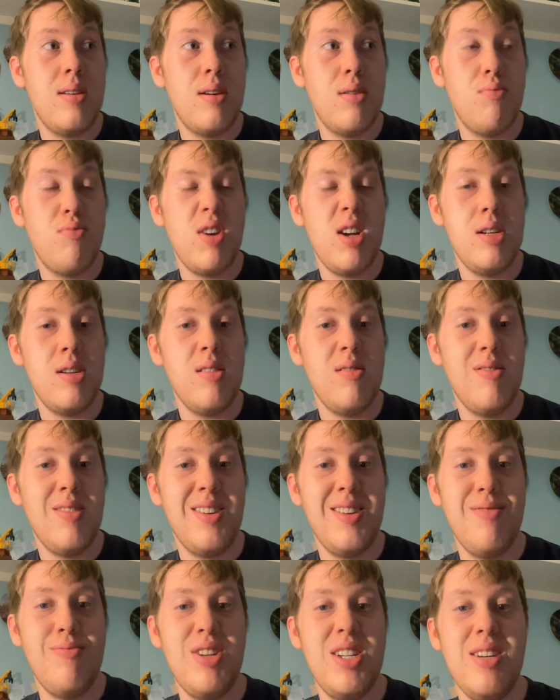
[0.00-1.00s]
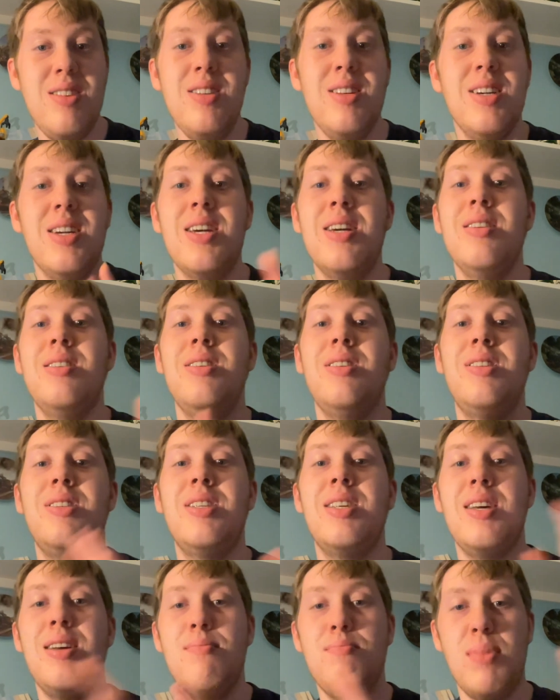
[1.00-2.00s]
we didn't get to
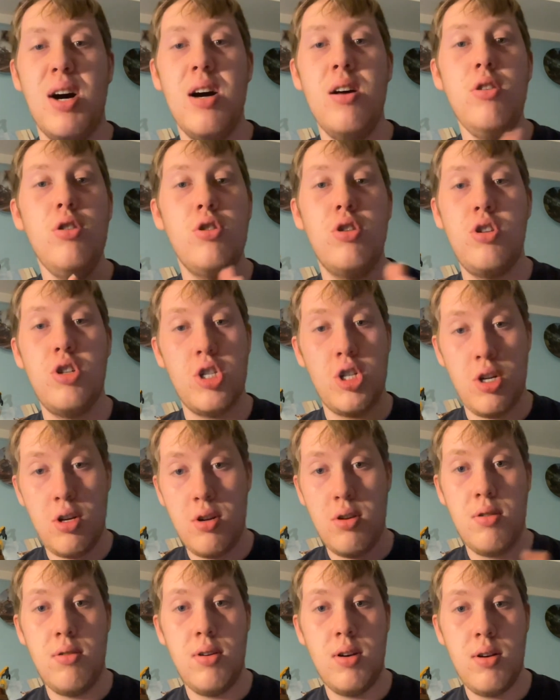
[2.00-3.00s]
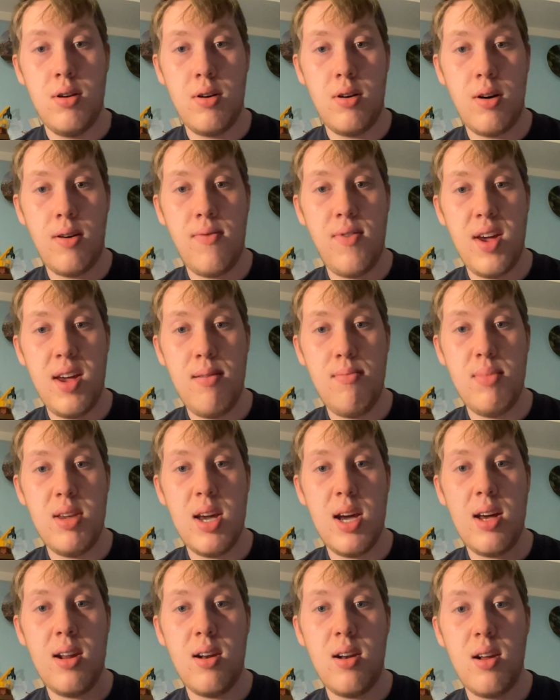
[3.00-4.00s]
see much of him
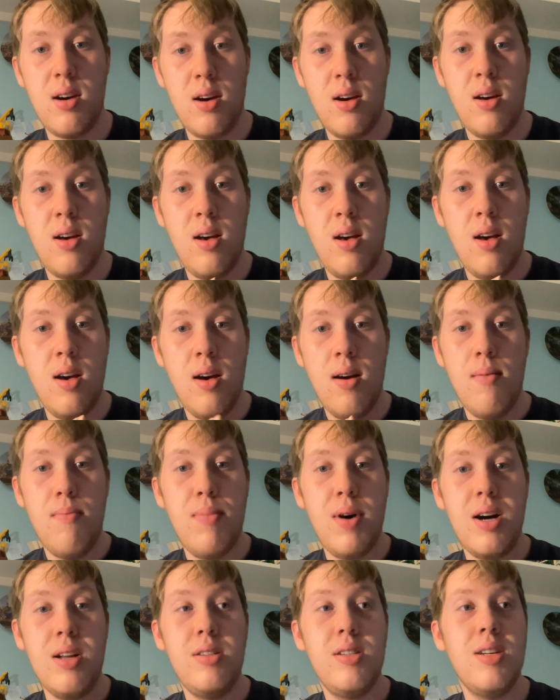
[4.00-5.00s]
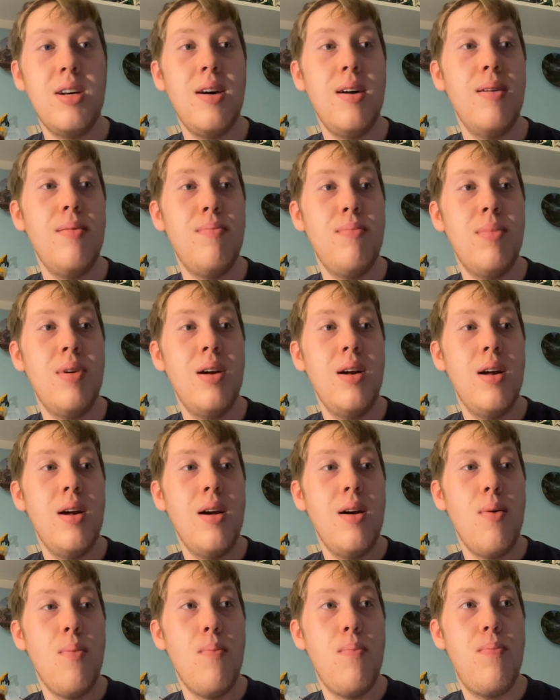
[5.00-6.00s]
yet, but
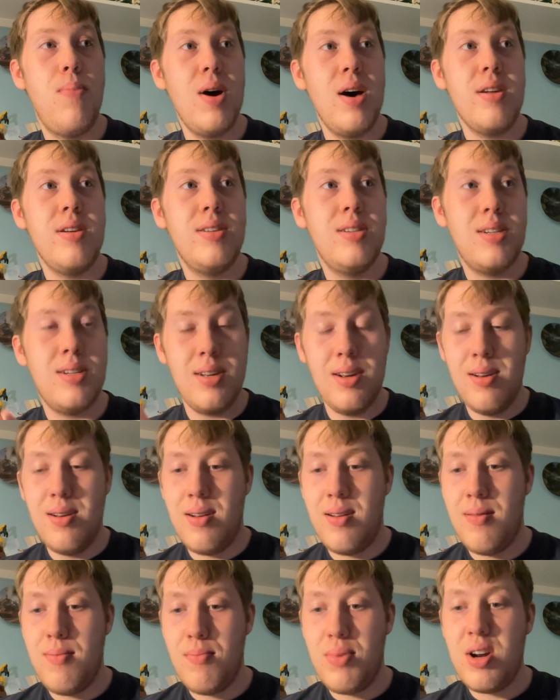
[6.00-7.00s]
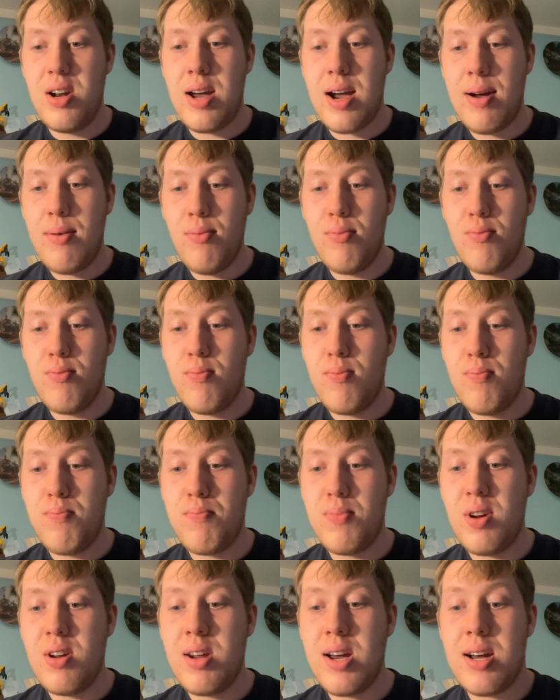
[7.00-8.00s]
but but now
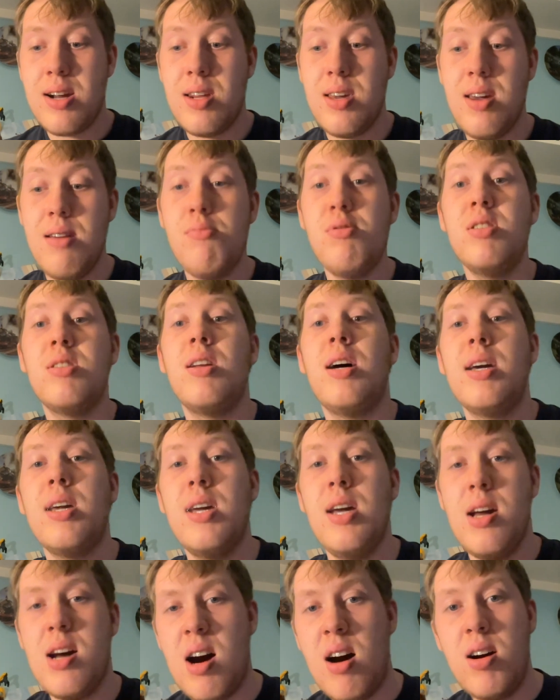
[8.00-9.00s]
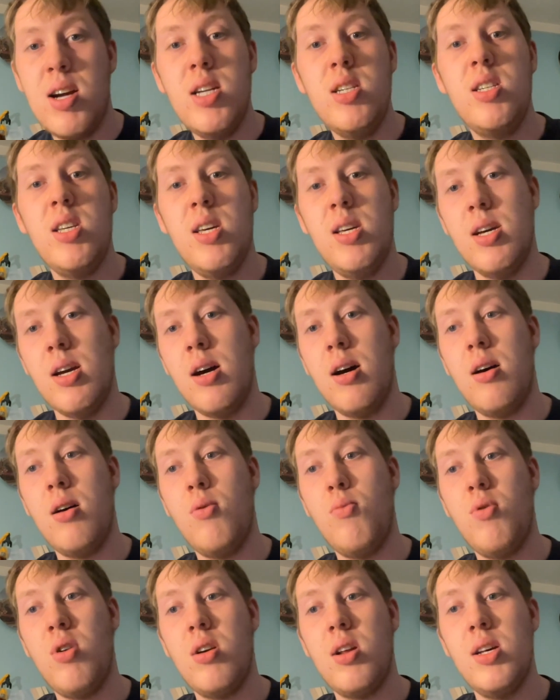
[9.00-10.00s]
but that gave us like an idea
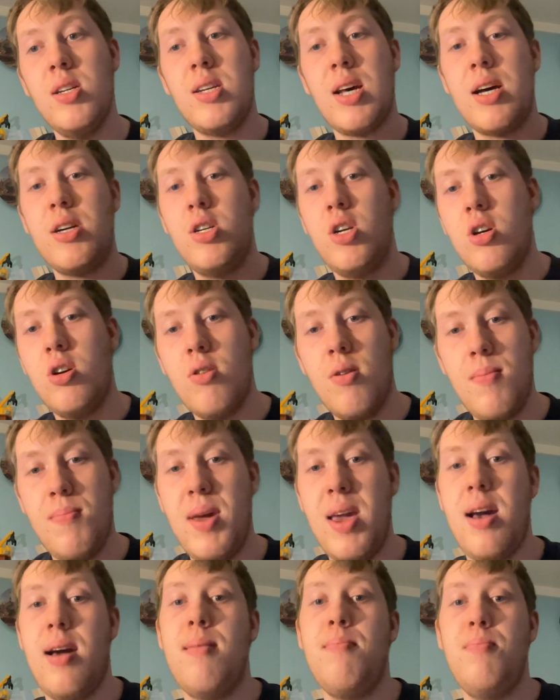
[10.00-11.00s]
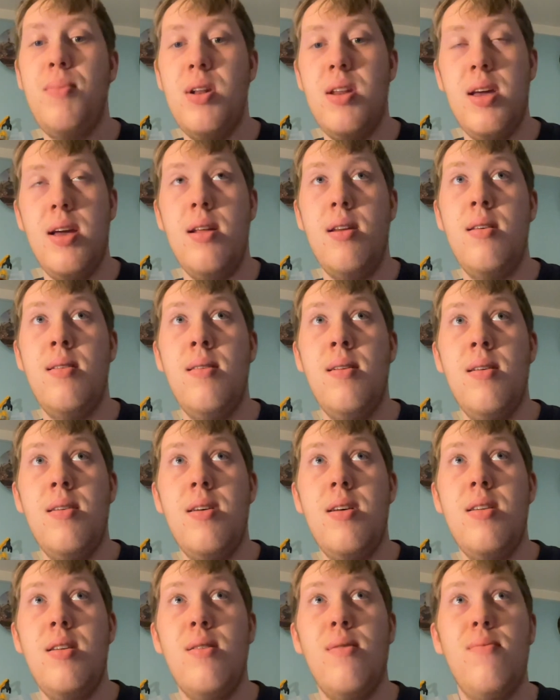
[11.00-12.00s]
what is actually going to be happening
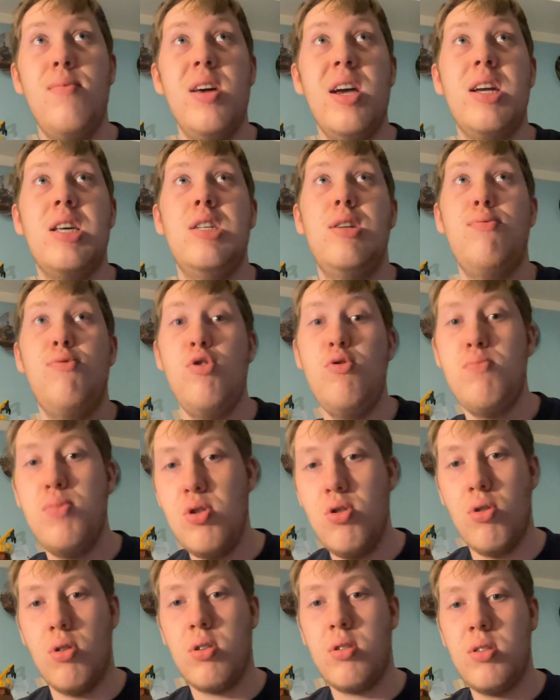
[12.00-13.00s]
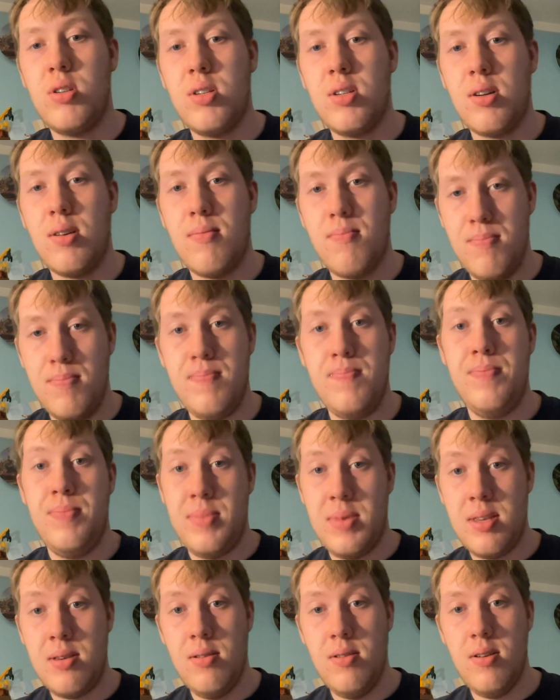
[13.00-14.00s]
in the next few books
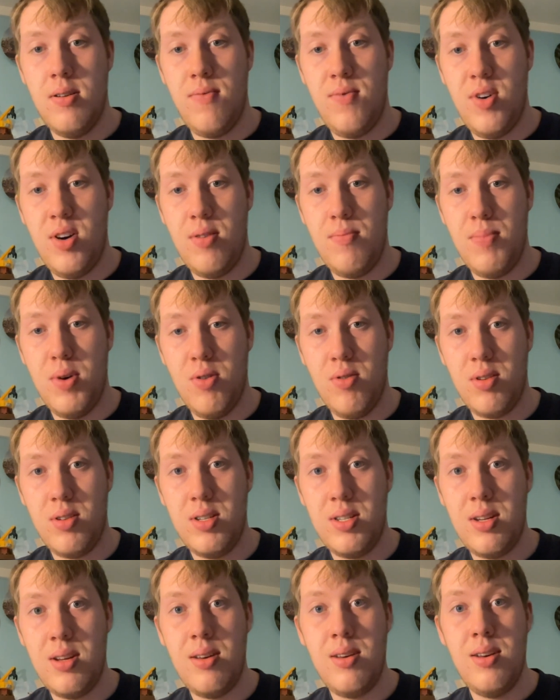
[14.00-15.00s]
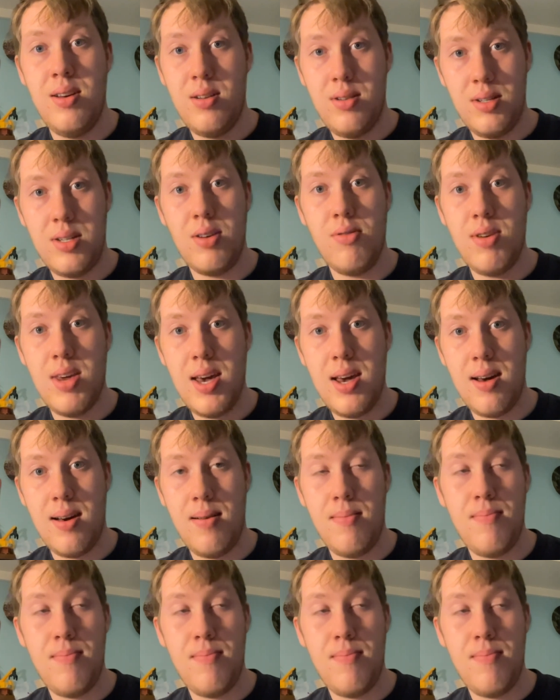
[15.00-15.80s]
or third books. So yeah,